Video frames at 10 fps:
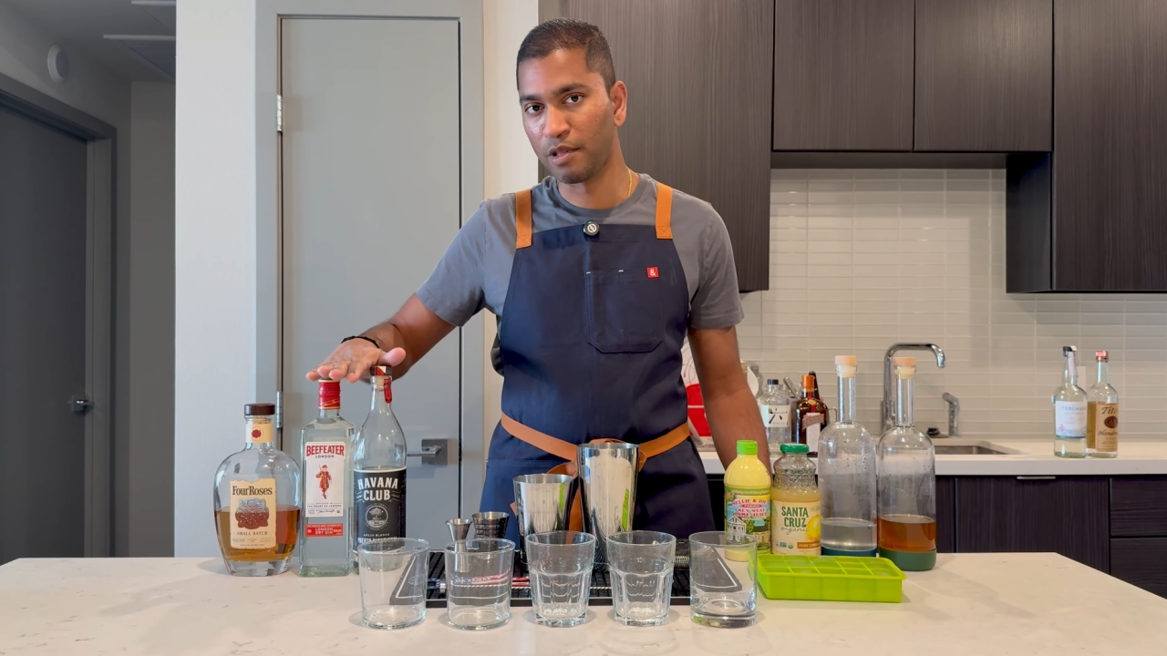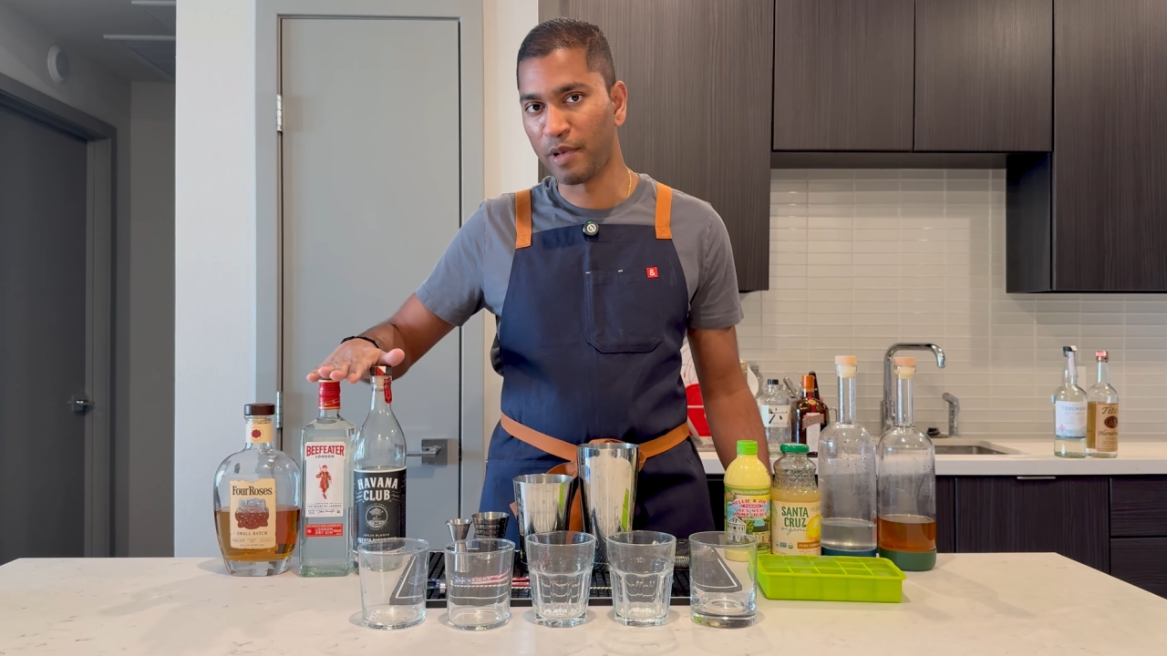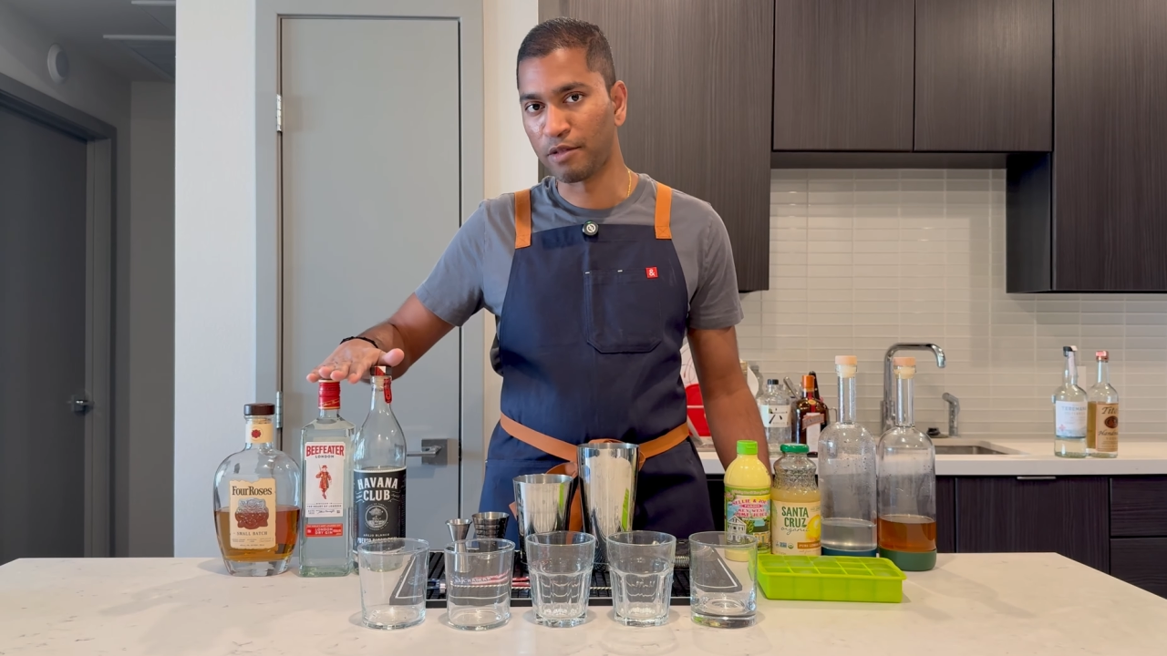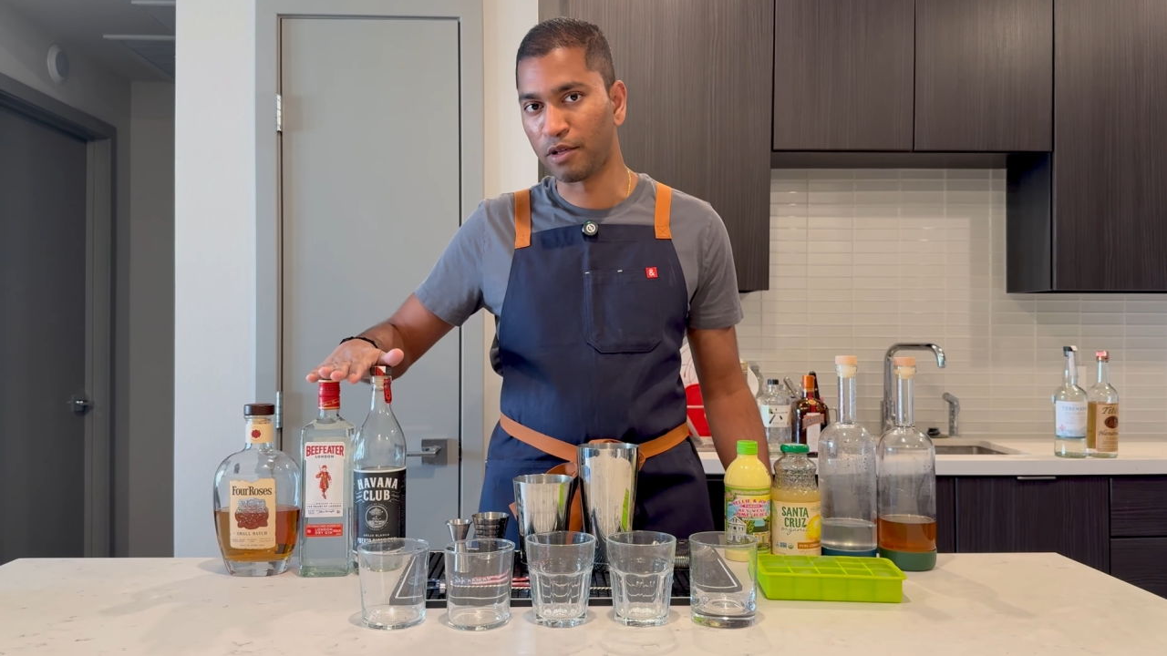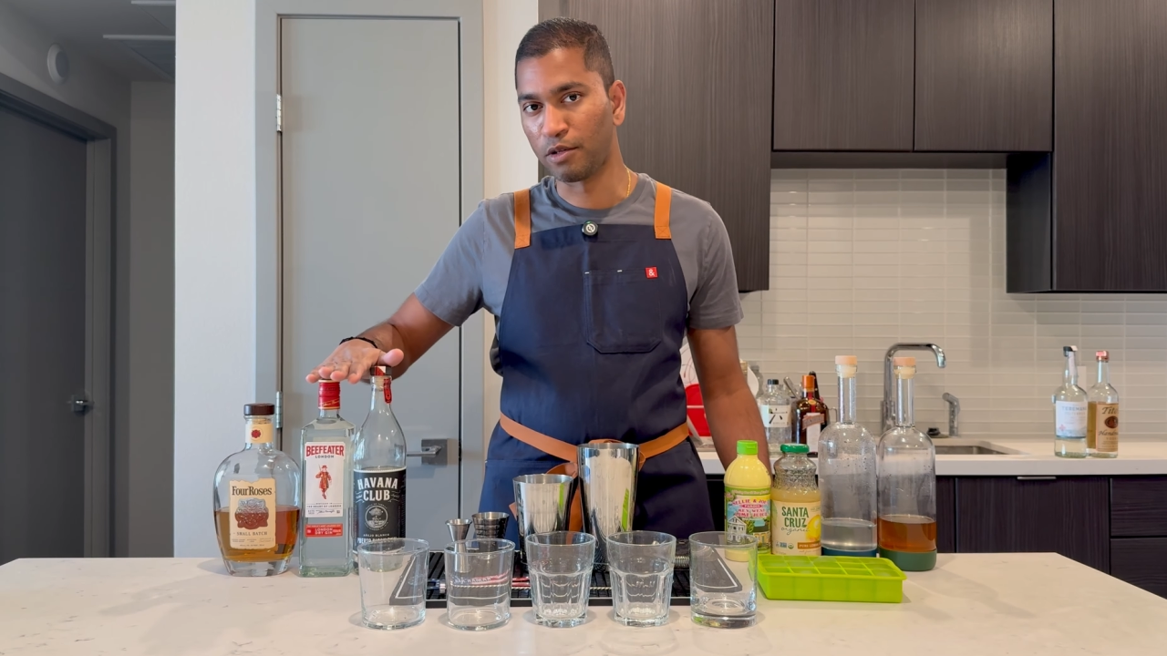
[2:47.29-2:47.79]
in
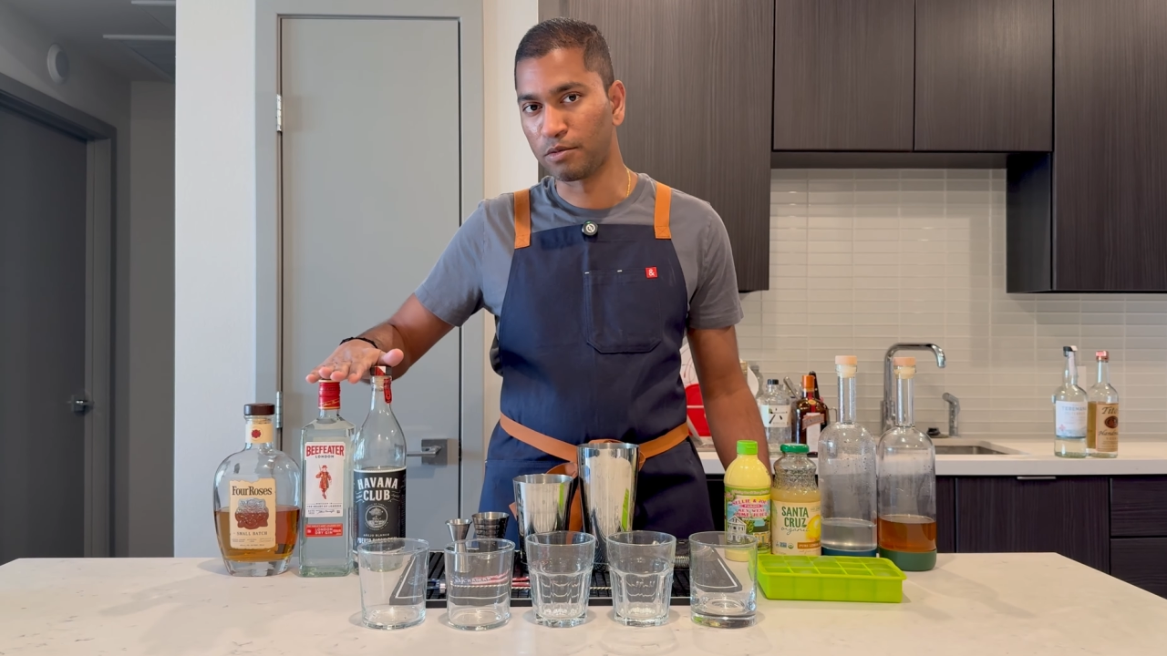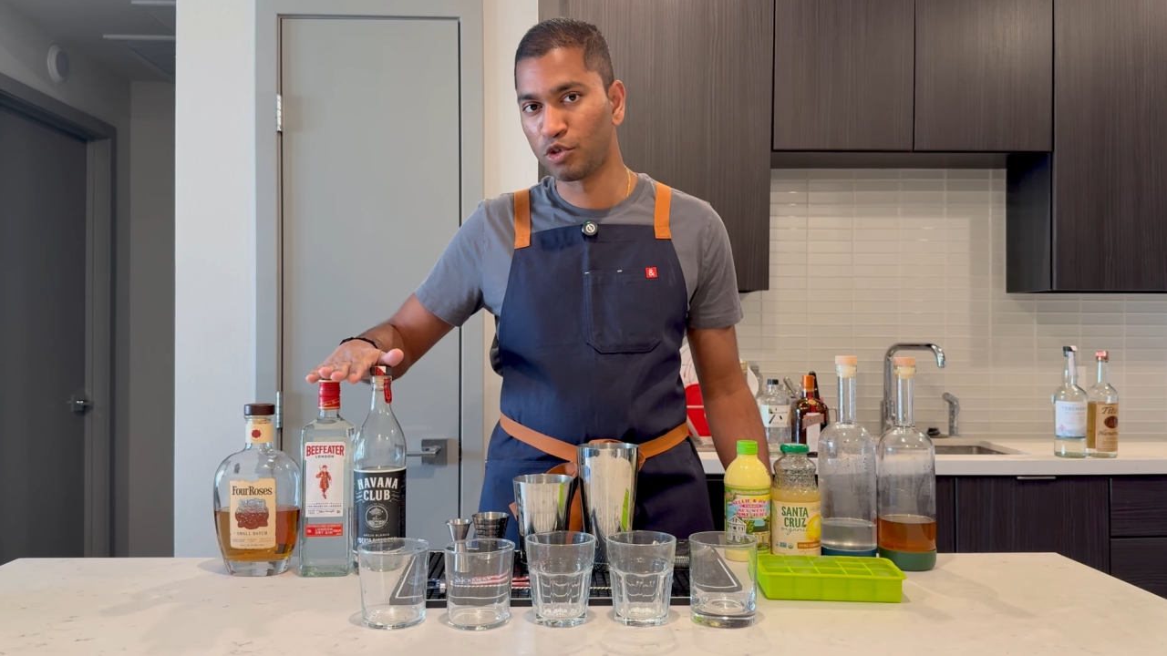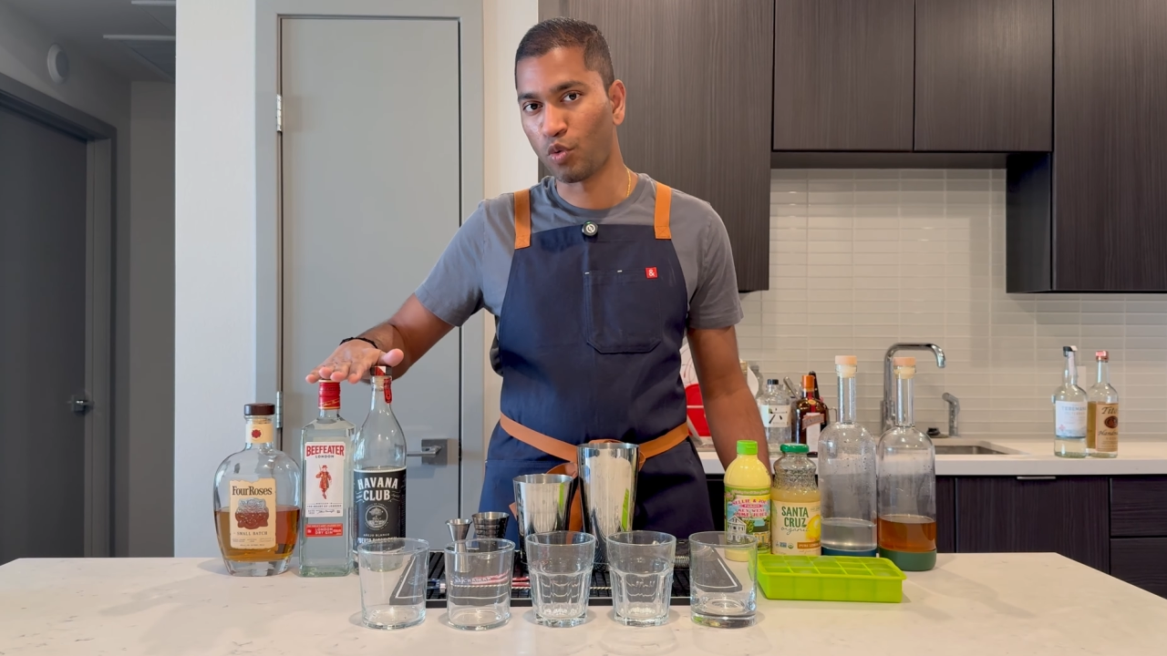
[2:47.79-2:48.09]
about the